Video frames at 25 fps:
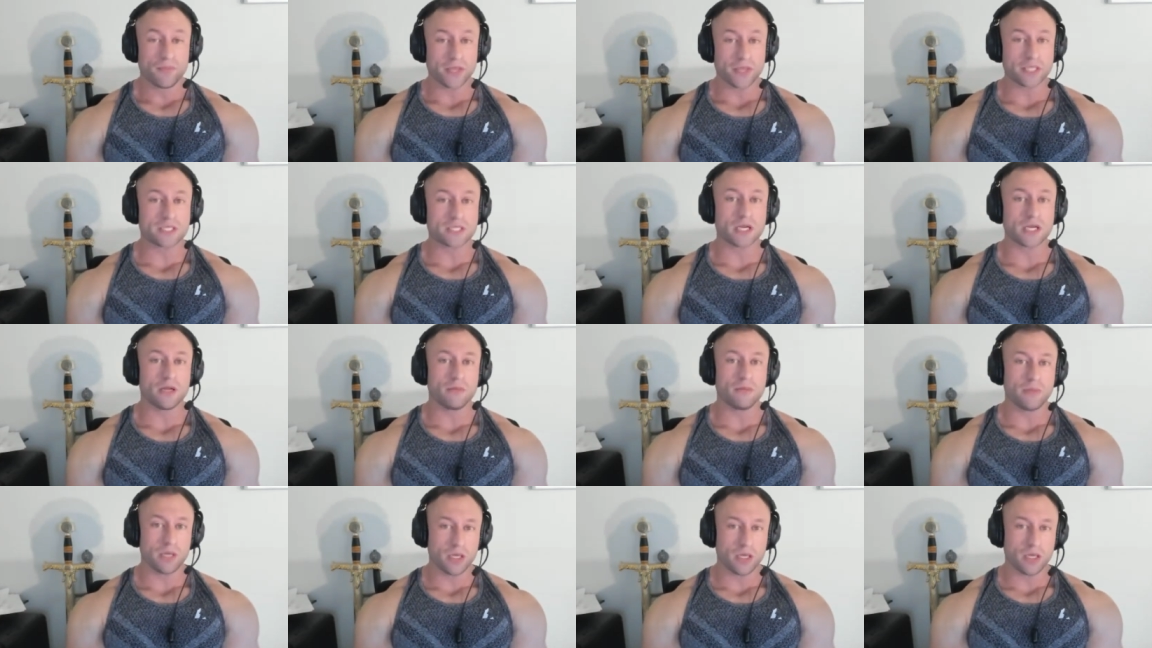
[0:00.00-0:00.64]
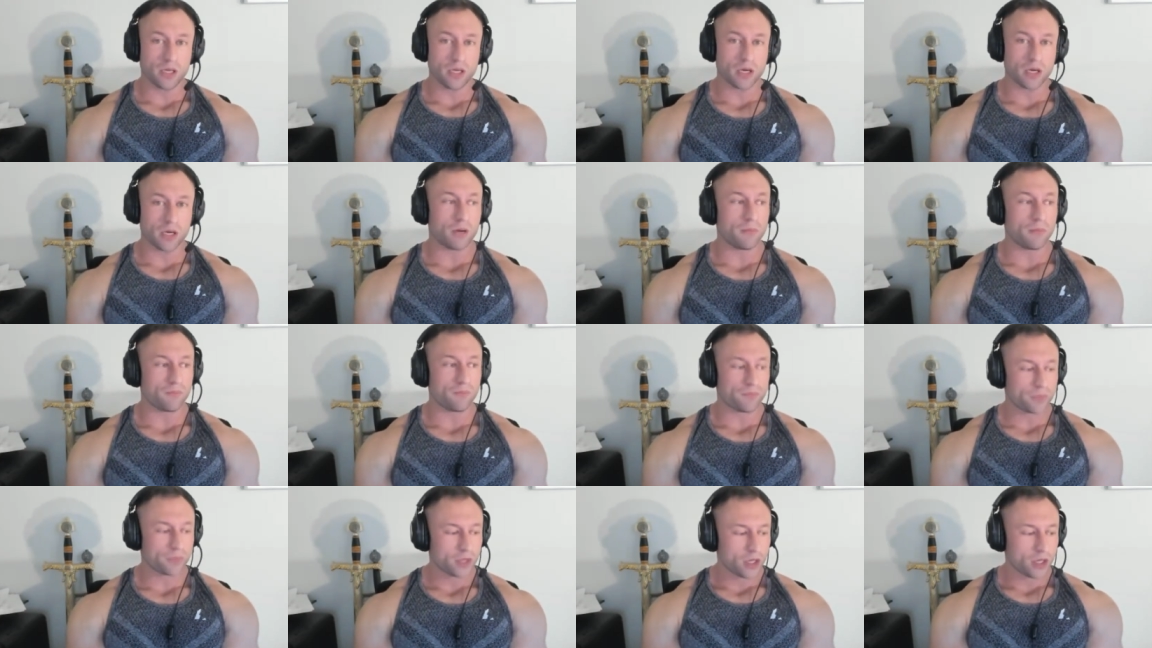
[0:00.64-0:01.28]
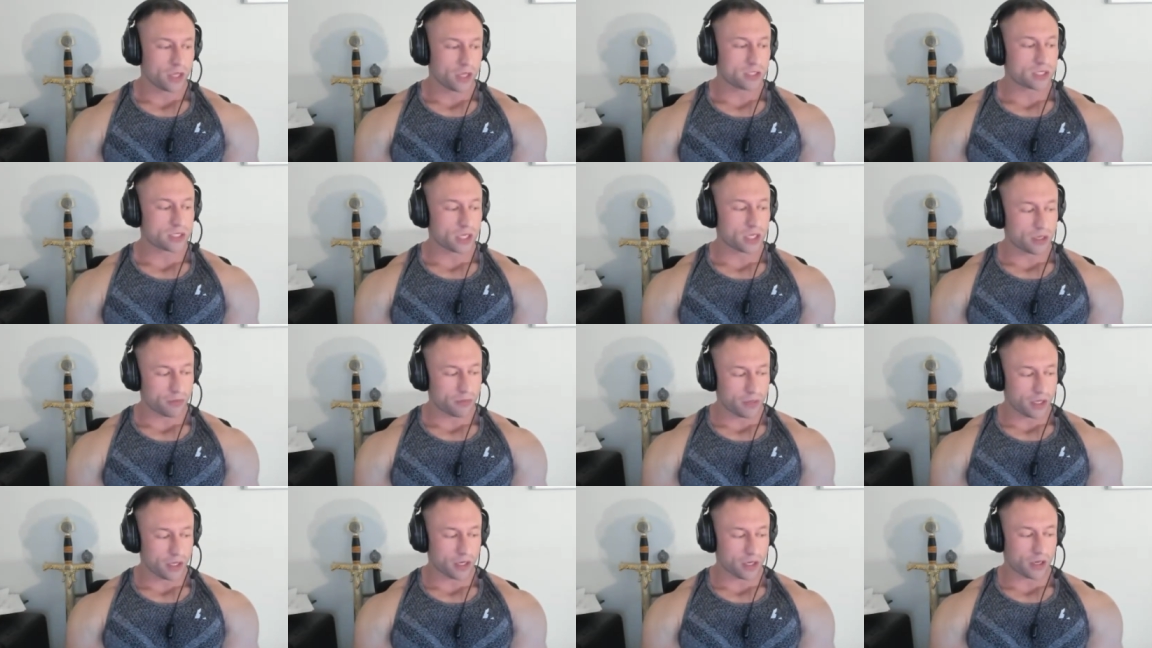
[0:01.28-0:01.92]
it's going to be um it's
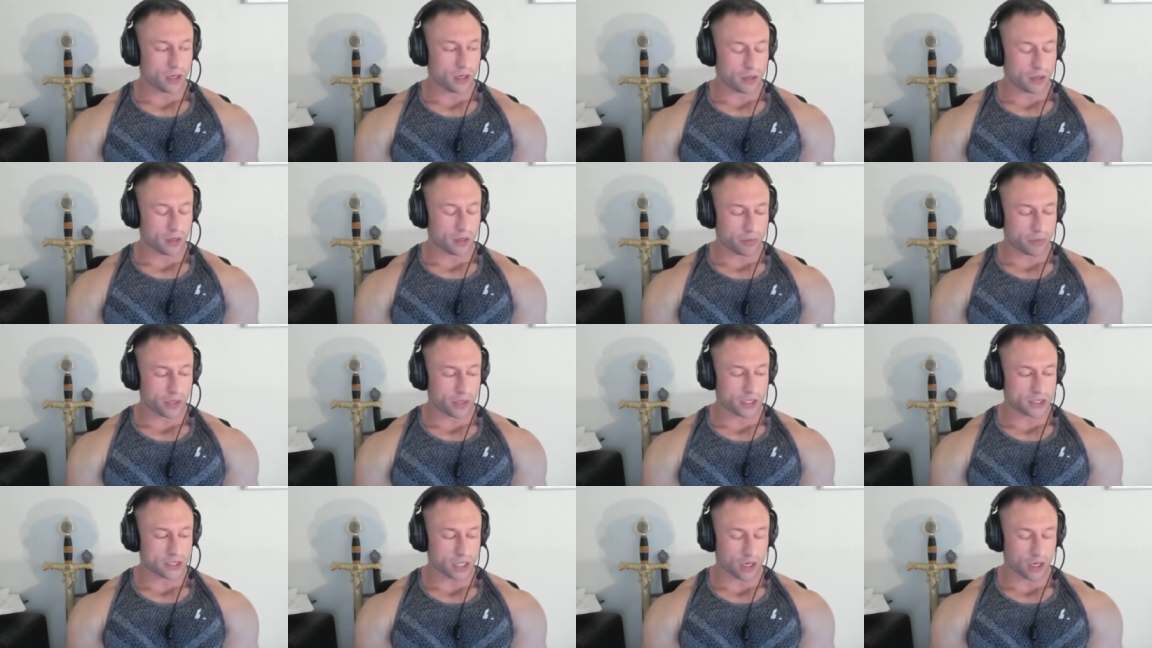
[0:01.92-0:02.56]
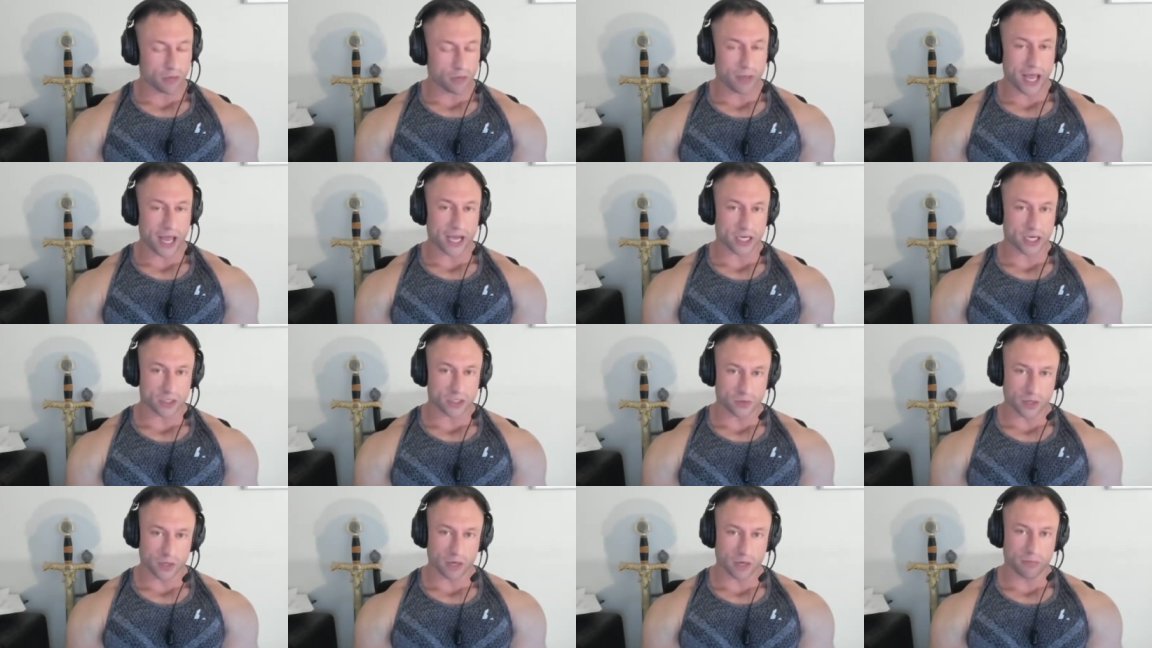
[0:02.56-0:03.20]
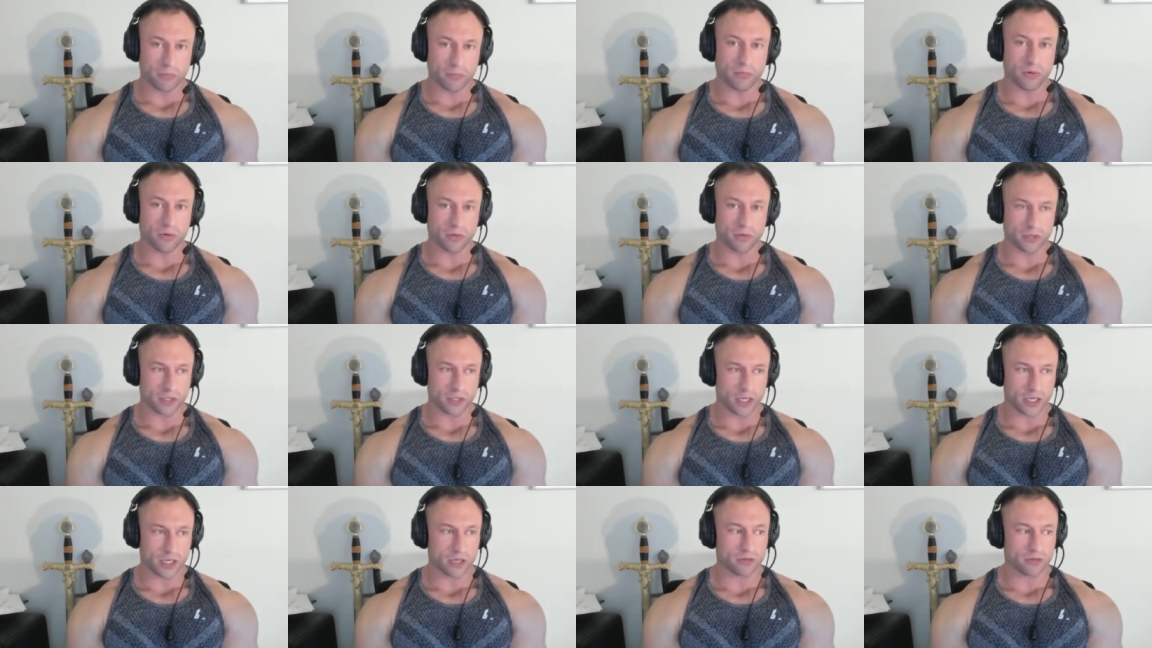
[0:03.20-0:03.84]
going to be a pretty solid package what I
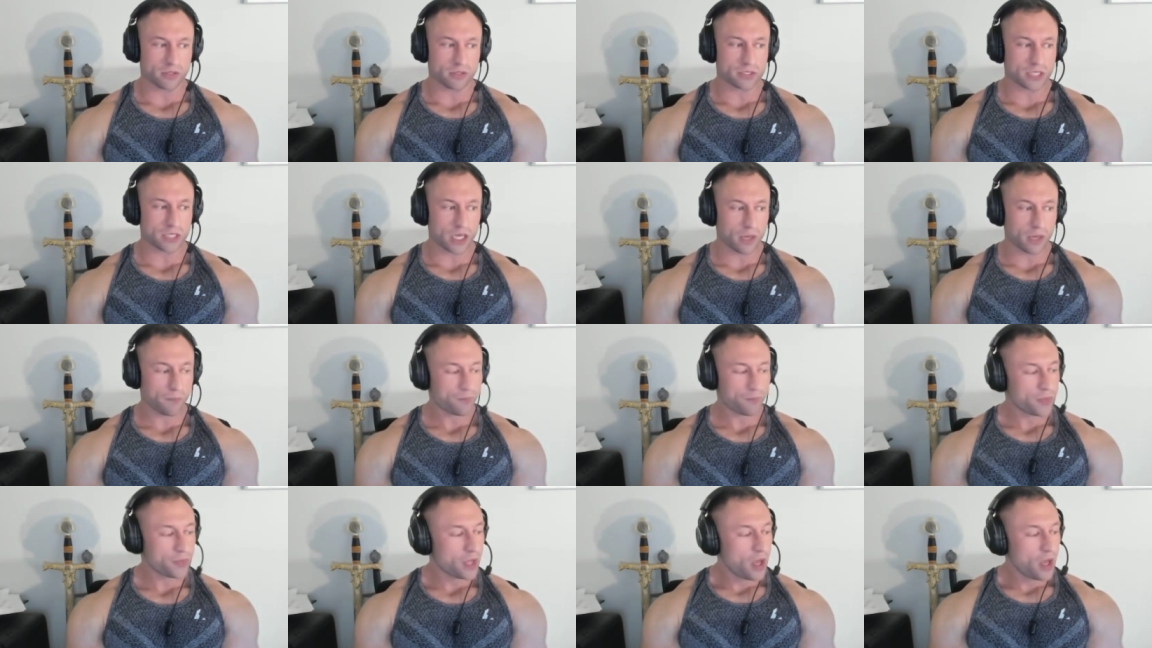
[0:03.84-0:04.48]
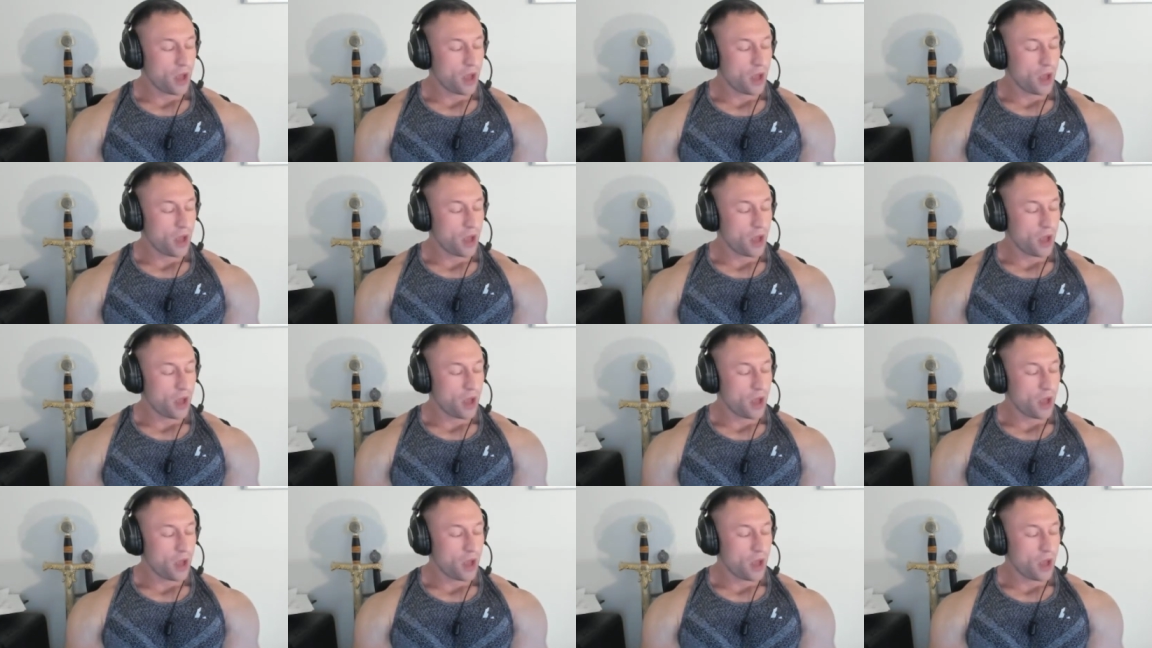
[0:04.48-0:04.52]
pulled together this time.